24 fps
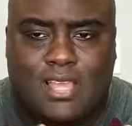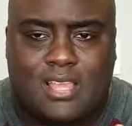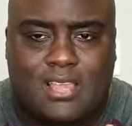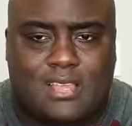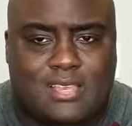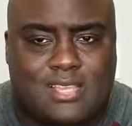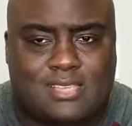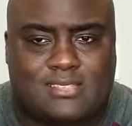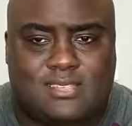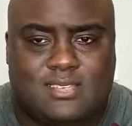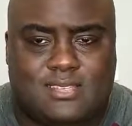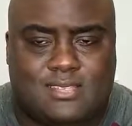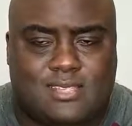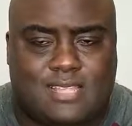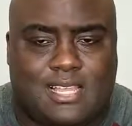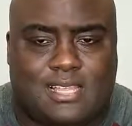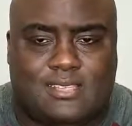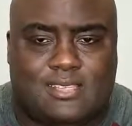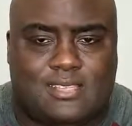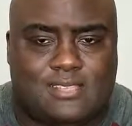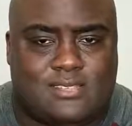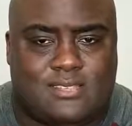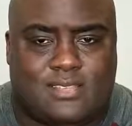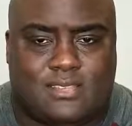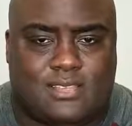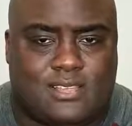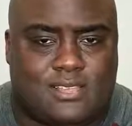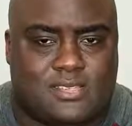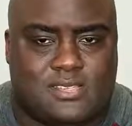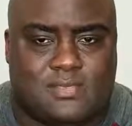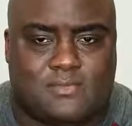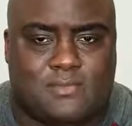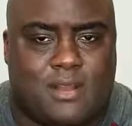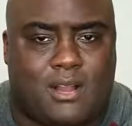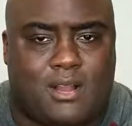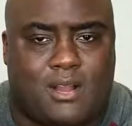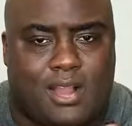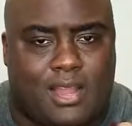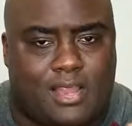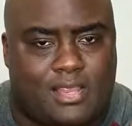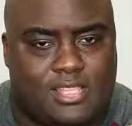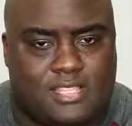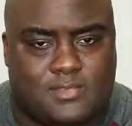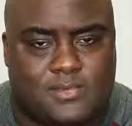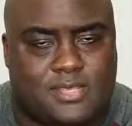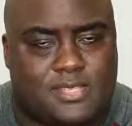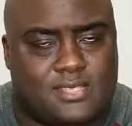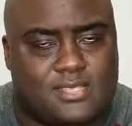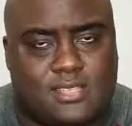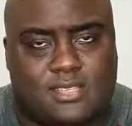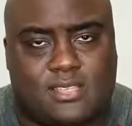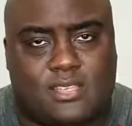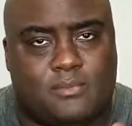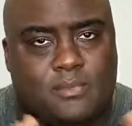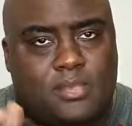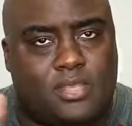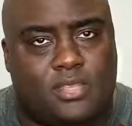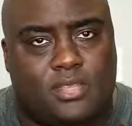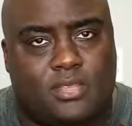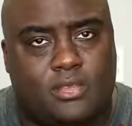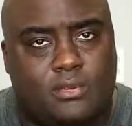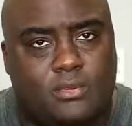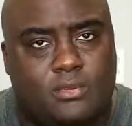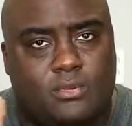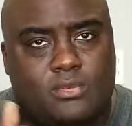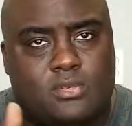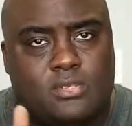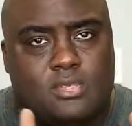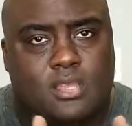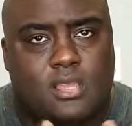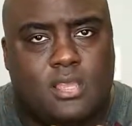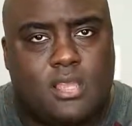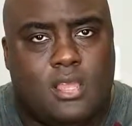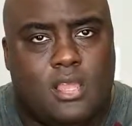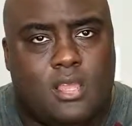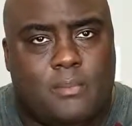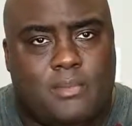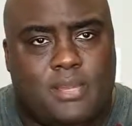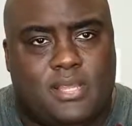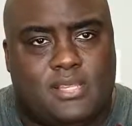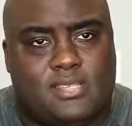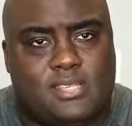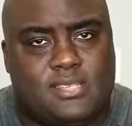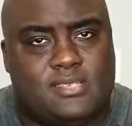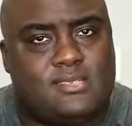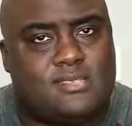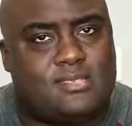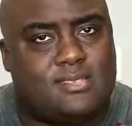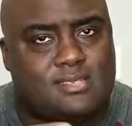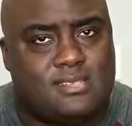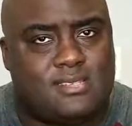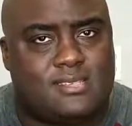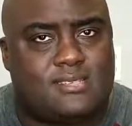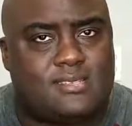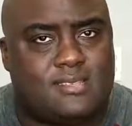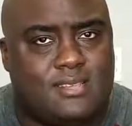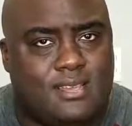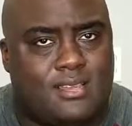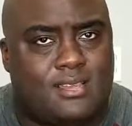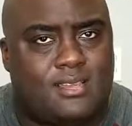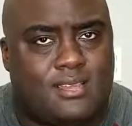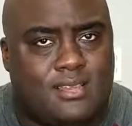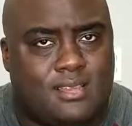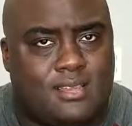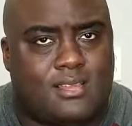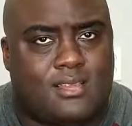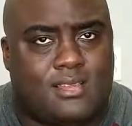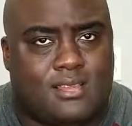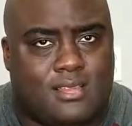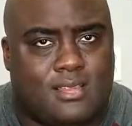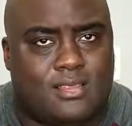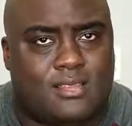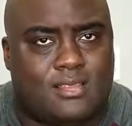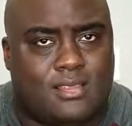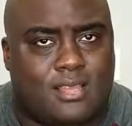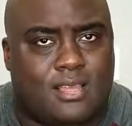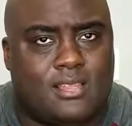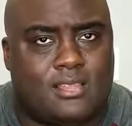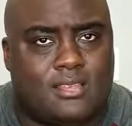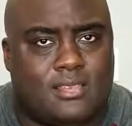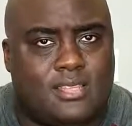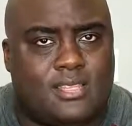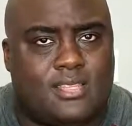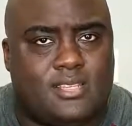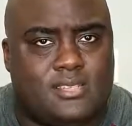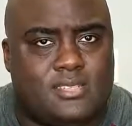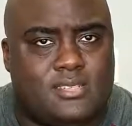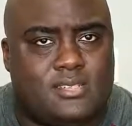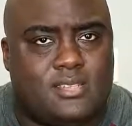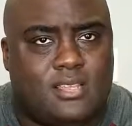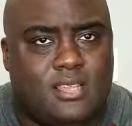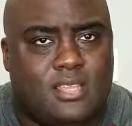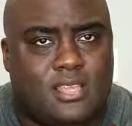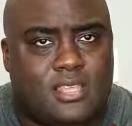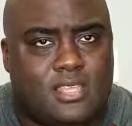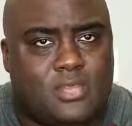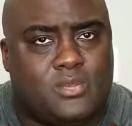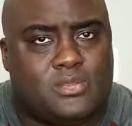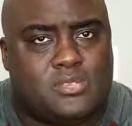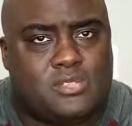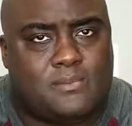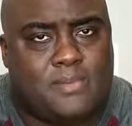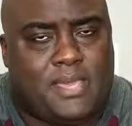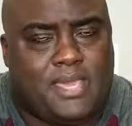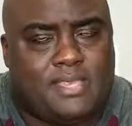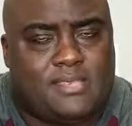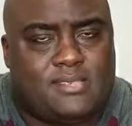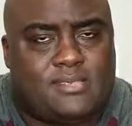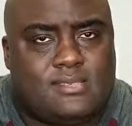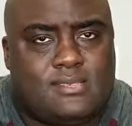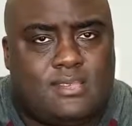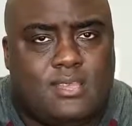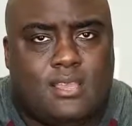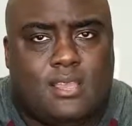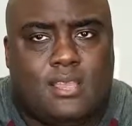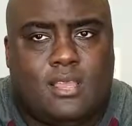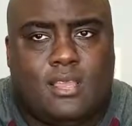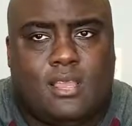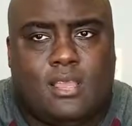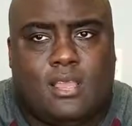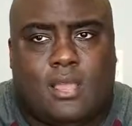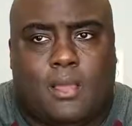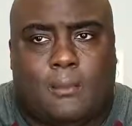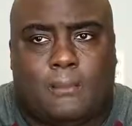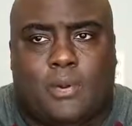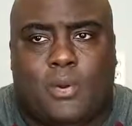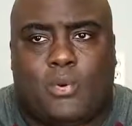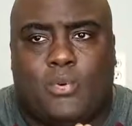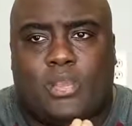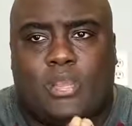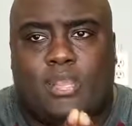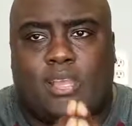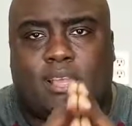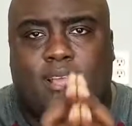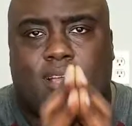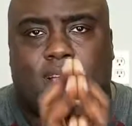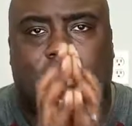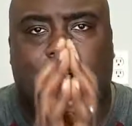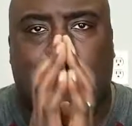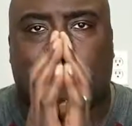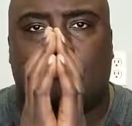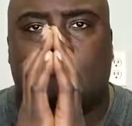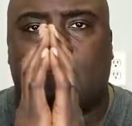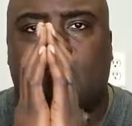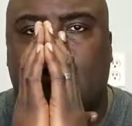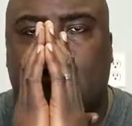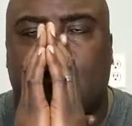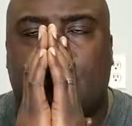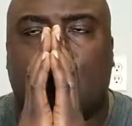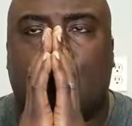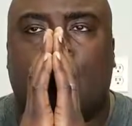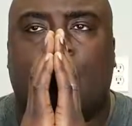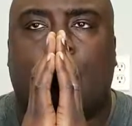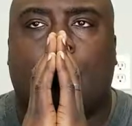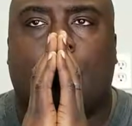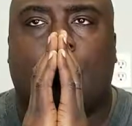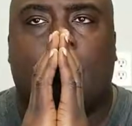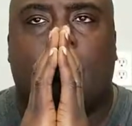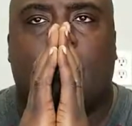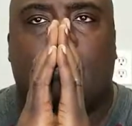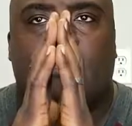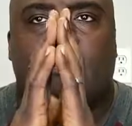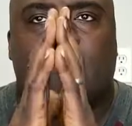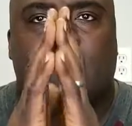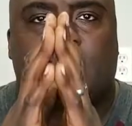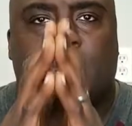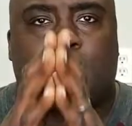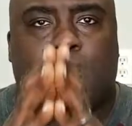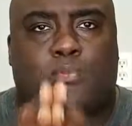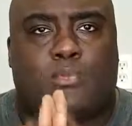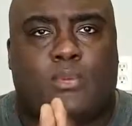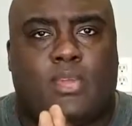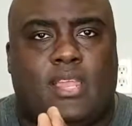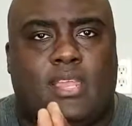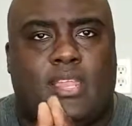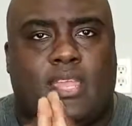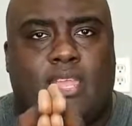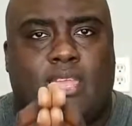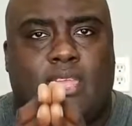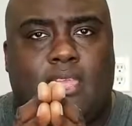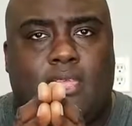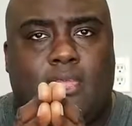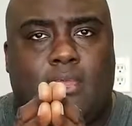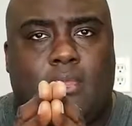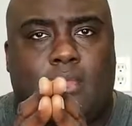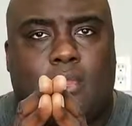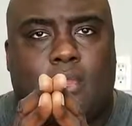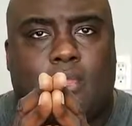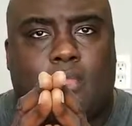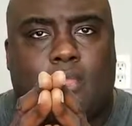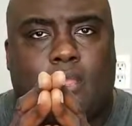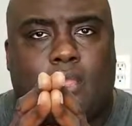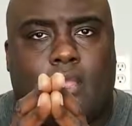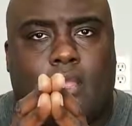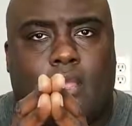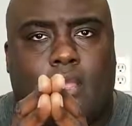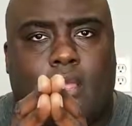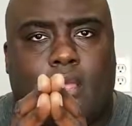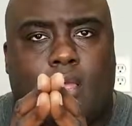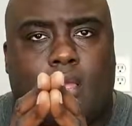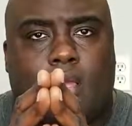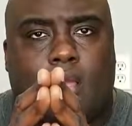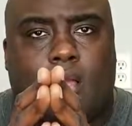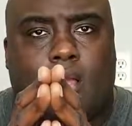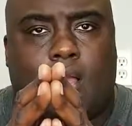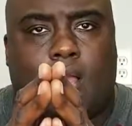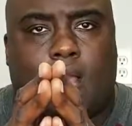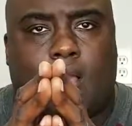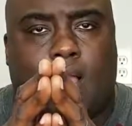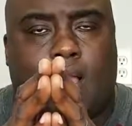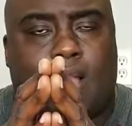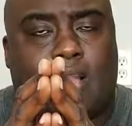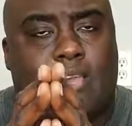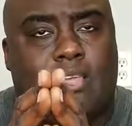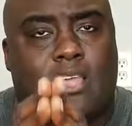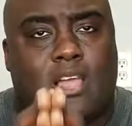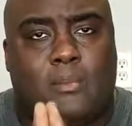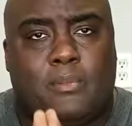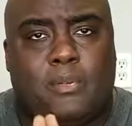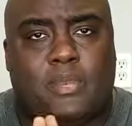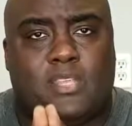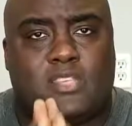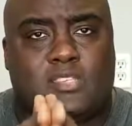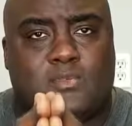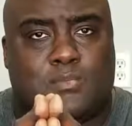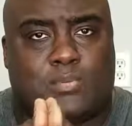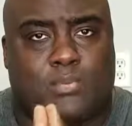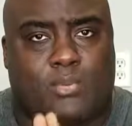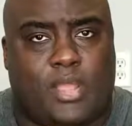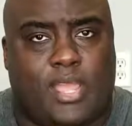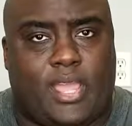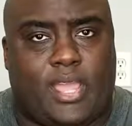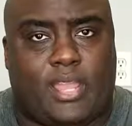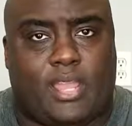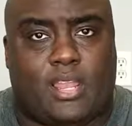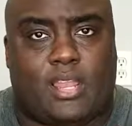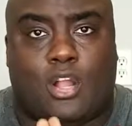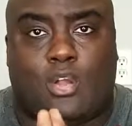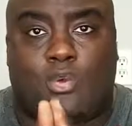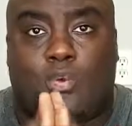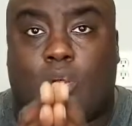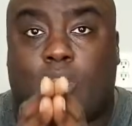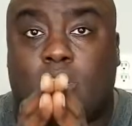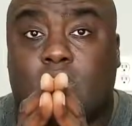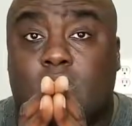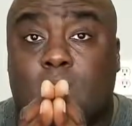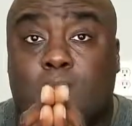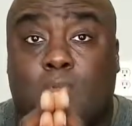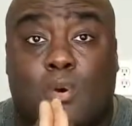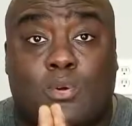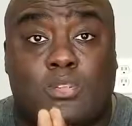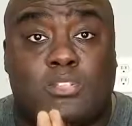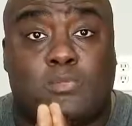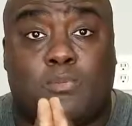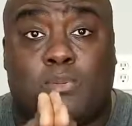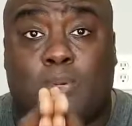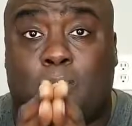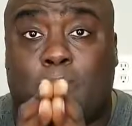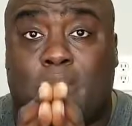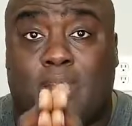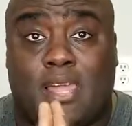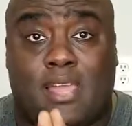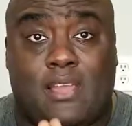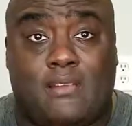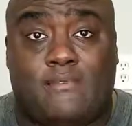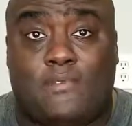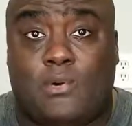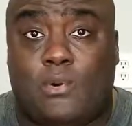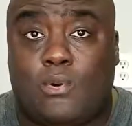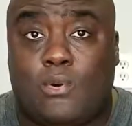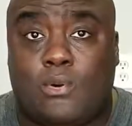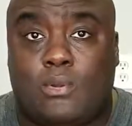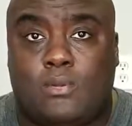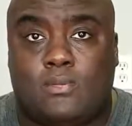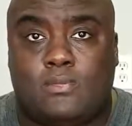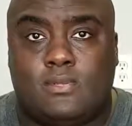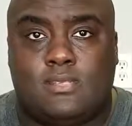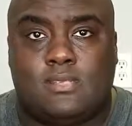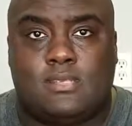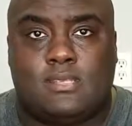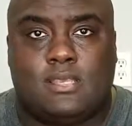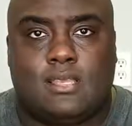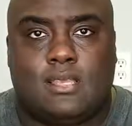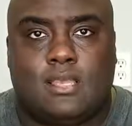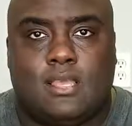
not necessarily a small audience, because it could be huge, but just a niche user base. But when it comes to spreading a company's brand across multiple platforms,